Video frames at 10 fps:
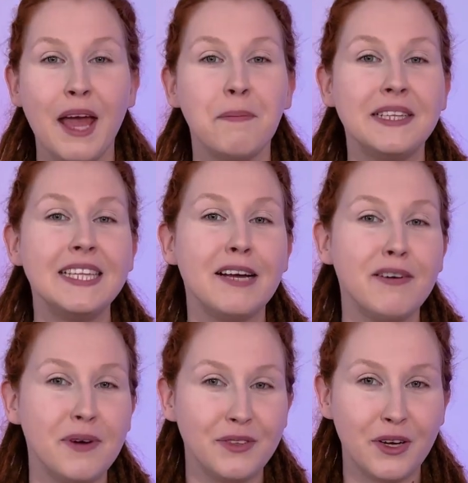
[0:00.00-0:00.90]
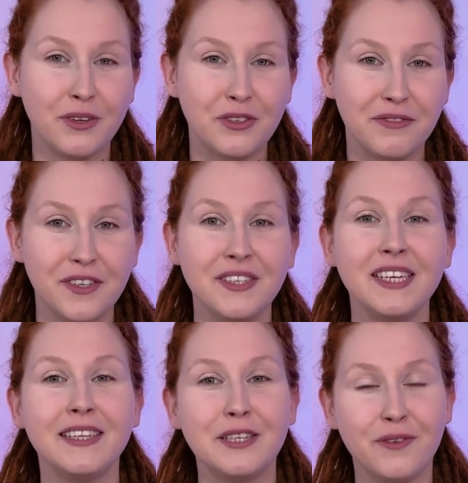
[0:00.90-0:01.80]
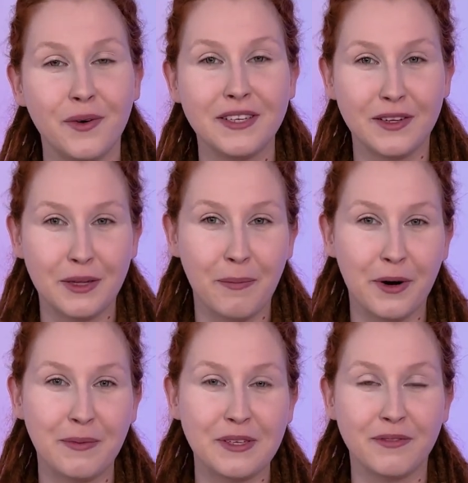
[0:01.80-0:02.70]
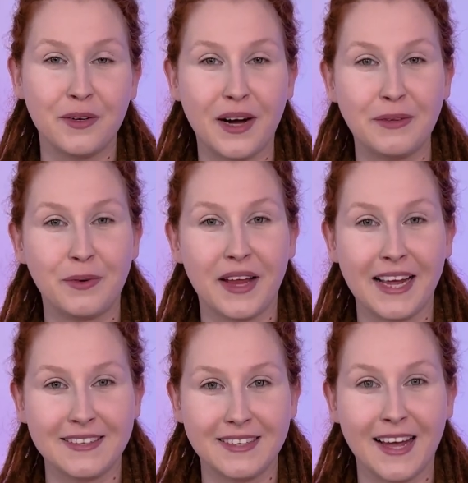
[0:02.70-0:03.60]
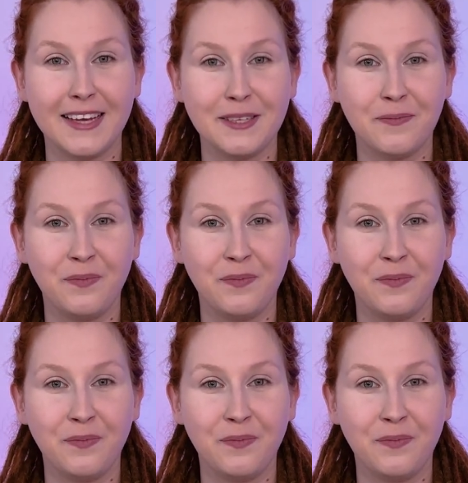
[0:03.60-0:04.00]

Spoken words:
But enough about the controversy, let's focus on the purpose of the whiteboard exercise.